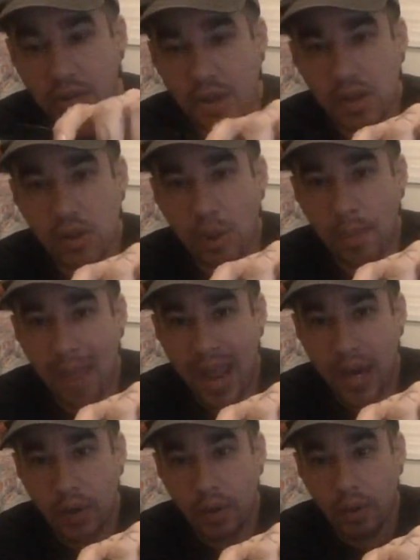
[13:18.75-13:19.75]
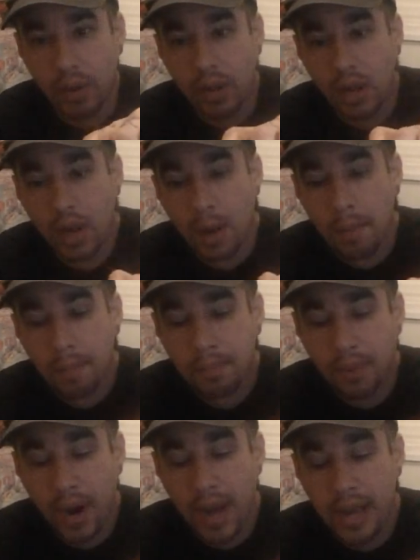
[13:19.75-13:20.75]
There's no manual,
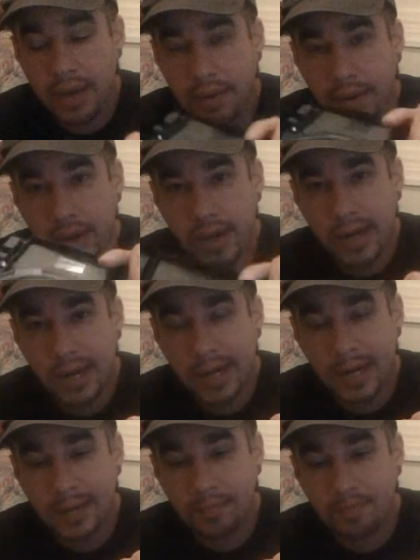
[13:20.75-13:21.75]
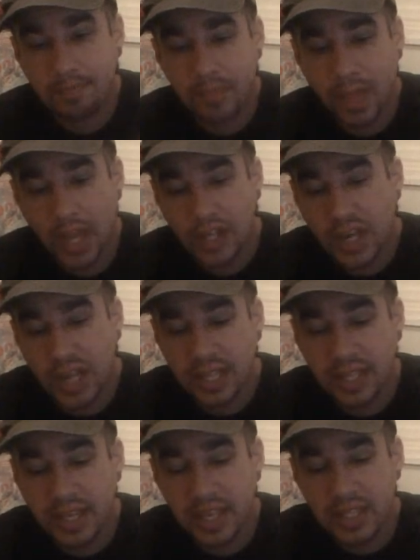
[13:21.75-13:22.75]
but um, I checked
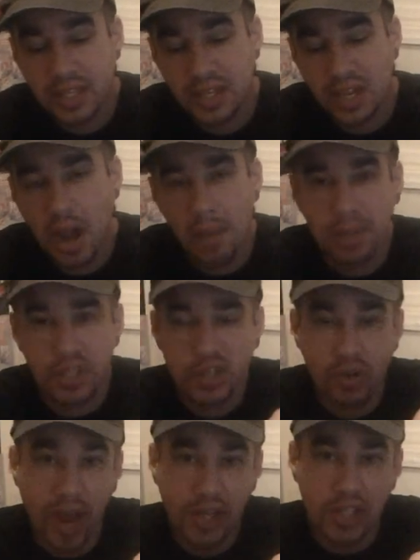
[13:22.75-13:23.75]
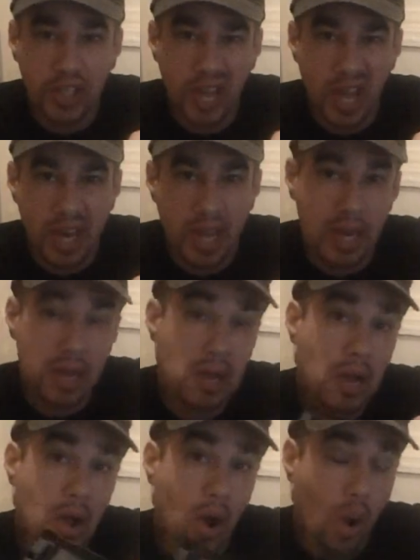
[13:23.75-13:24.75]
the disc. There's a couple of scratches on it.
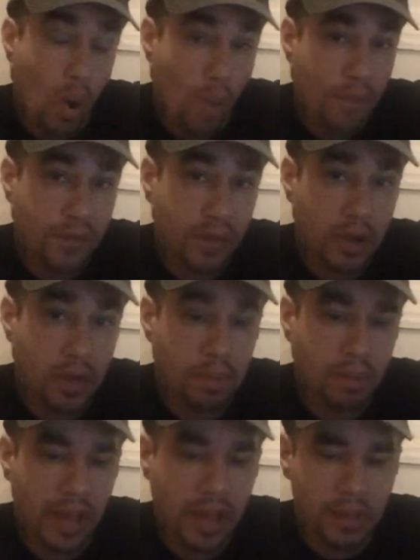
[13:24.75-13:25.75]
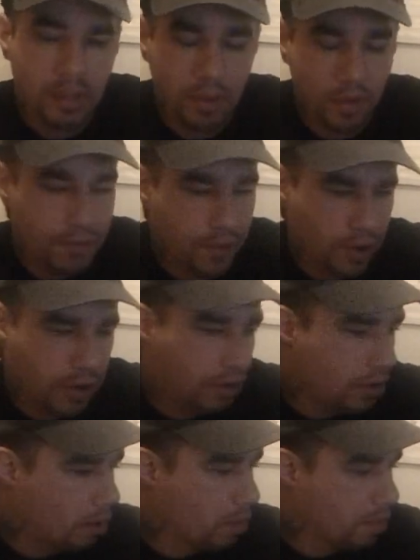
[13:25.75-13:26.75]
Hopefully, you'll play, so you figure,
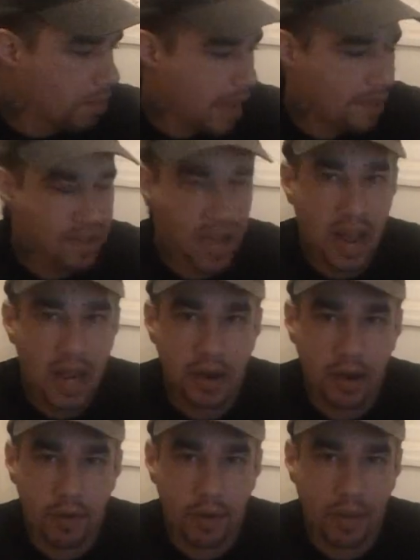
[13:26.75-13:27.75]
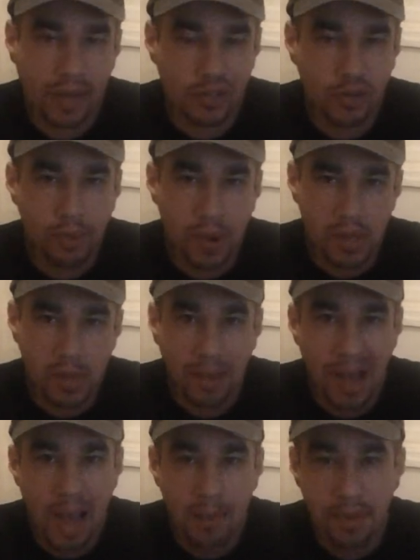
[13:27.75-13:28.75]
you know, the games they got here, they're like two bucks a
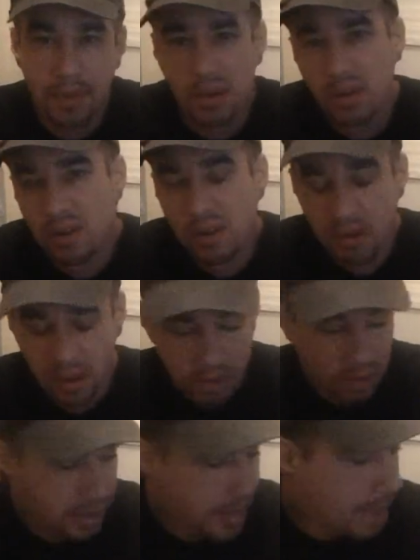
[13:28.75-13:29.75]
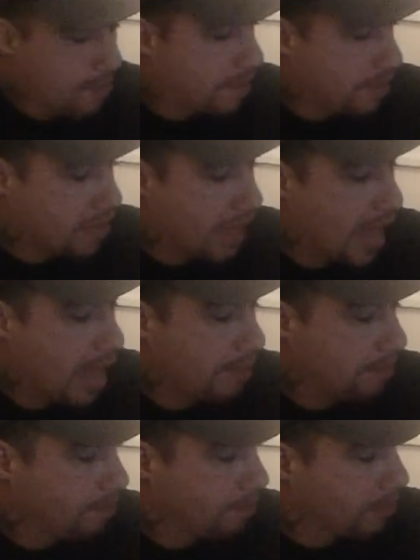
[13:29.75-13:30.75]
pop. Can't beat
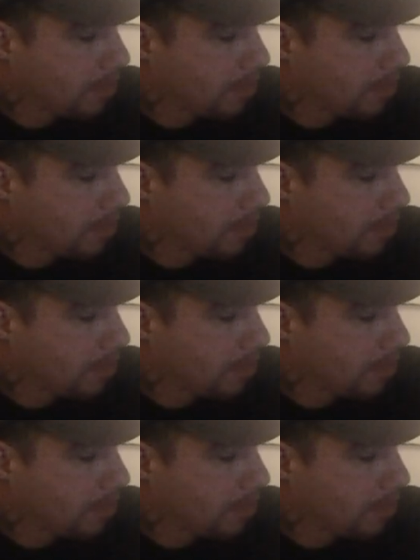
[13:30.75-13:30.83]
that.